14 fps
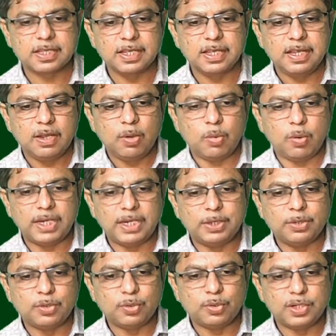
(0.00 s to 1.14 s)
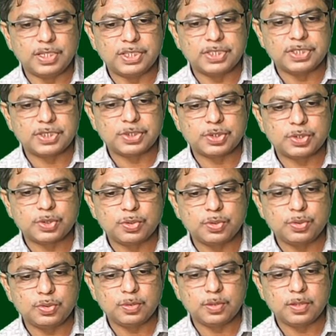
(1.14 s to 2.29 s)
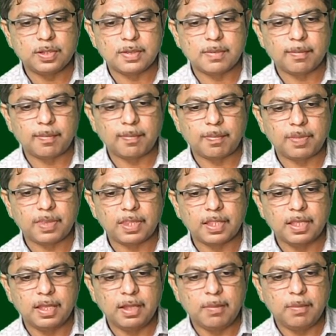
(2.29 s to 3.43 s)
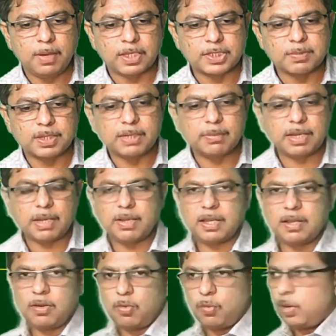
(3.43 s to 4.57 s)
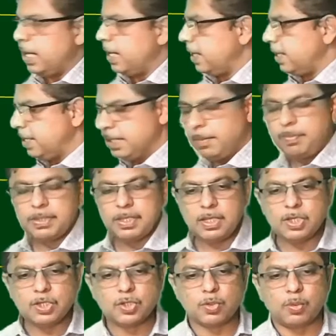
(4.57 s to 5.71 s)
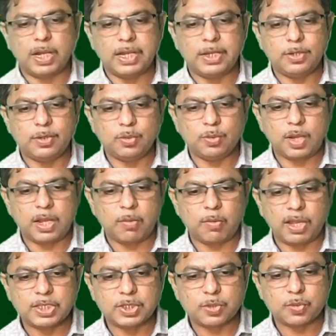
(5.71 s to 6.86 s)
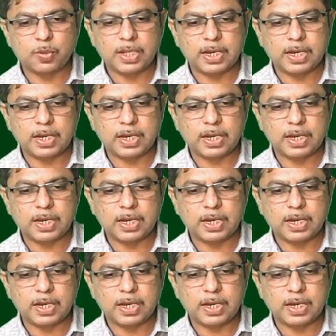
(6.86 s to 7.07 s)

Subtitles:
1 into 2 it is 2, plus multiply by y here. So y into y, y square,